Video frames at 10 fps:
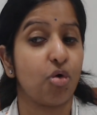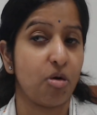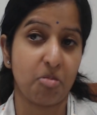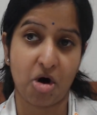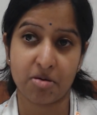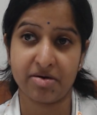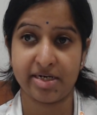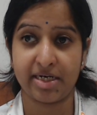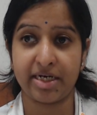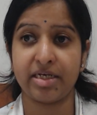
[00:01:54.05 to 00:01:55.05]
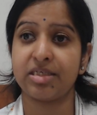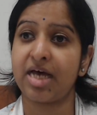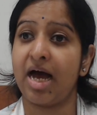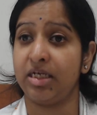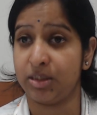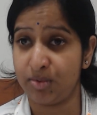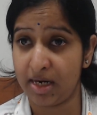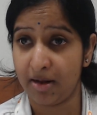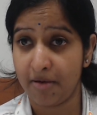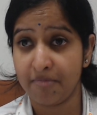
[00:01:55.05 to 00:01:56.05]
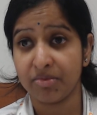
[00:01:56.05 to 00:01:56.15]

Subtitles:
comorbidities as well.